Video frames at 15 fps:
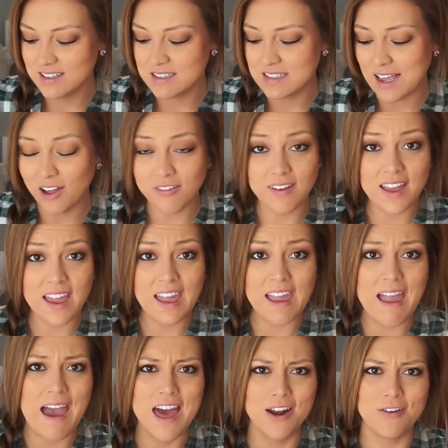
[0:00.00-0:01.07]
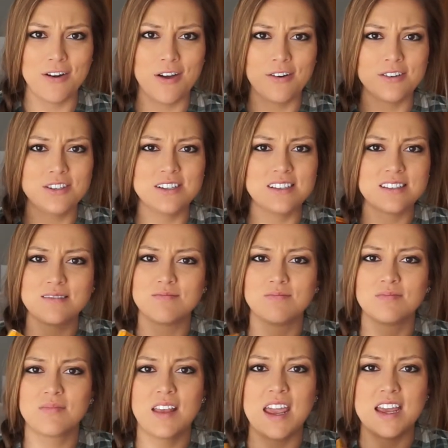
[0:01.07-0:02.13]
I don't know, just
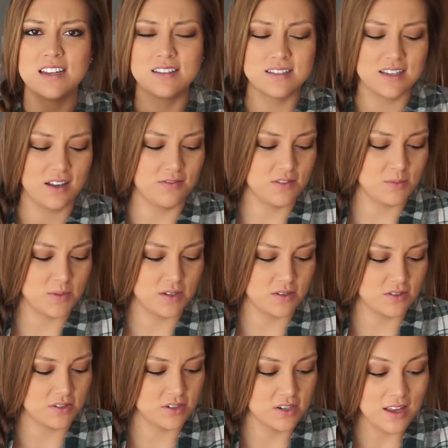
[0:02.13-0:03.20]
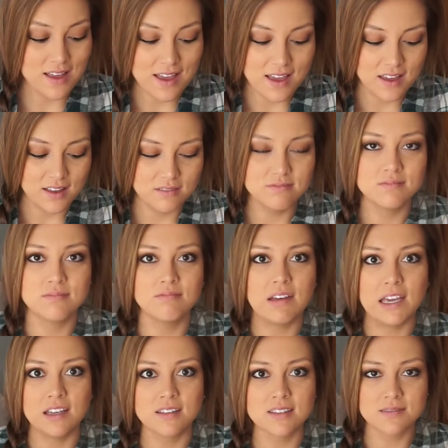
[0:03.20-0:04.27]
hand stuff you put on your
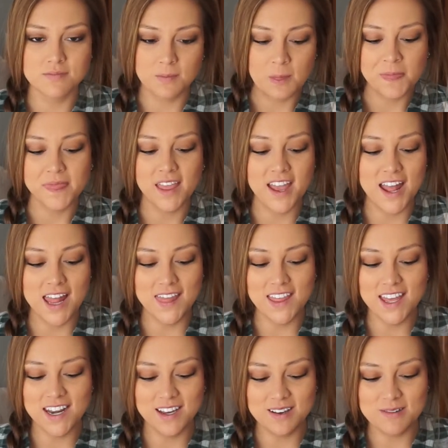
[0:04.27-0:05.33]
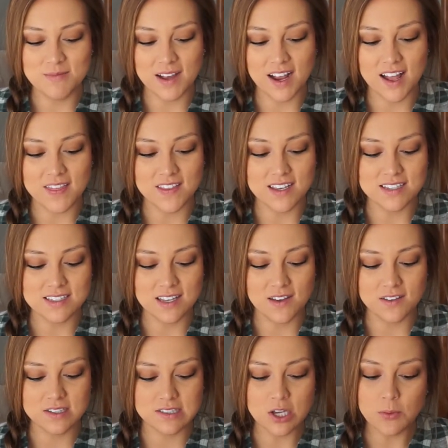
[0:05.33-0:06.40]
hands. And then I got this
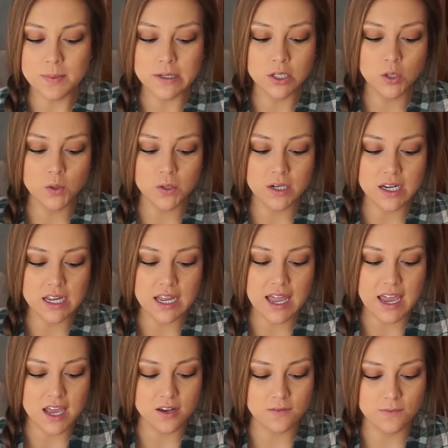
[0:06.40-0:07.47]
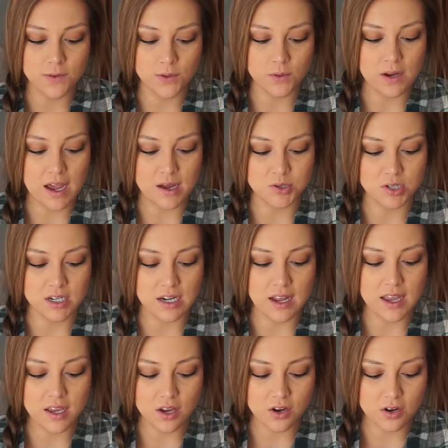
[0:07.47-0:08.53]
Soap and Glory Hand Food Hydrating
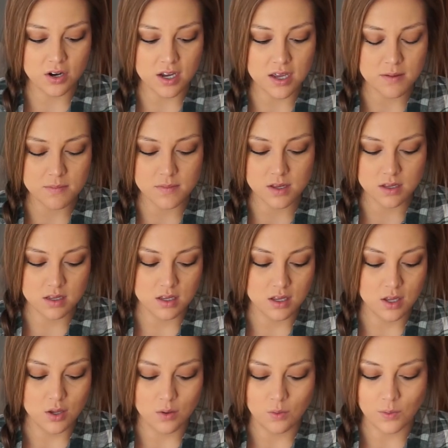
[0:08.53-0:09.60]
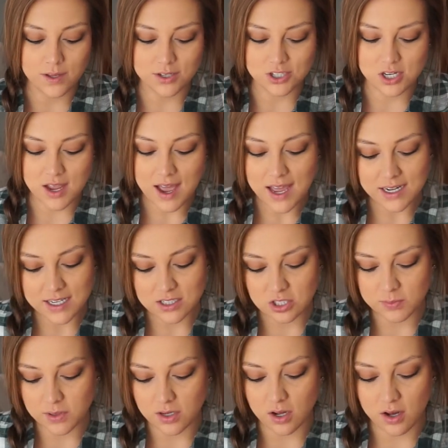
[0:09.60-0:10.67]
Hand Cream, which I need
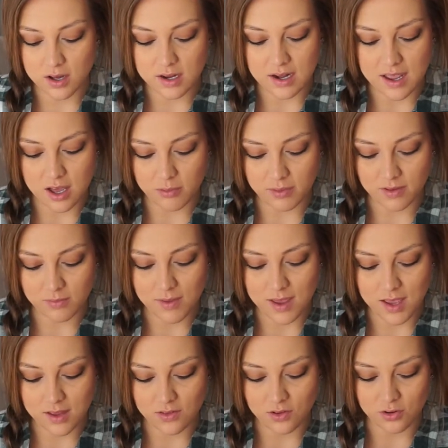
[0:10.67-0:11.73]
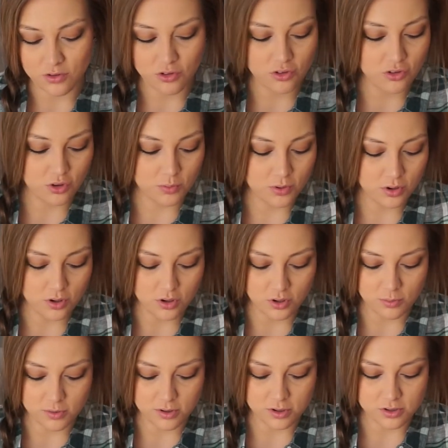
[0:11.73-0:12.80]
to put on now because my hands are super
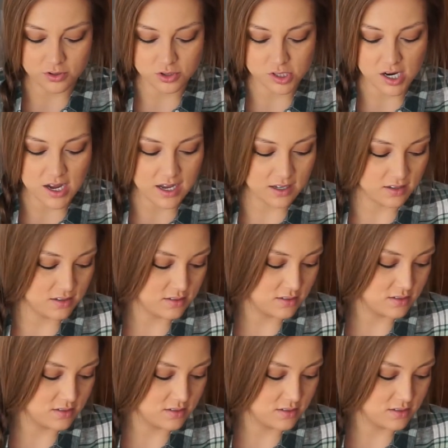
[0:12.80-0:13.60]
duper dry.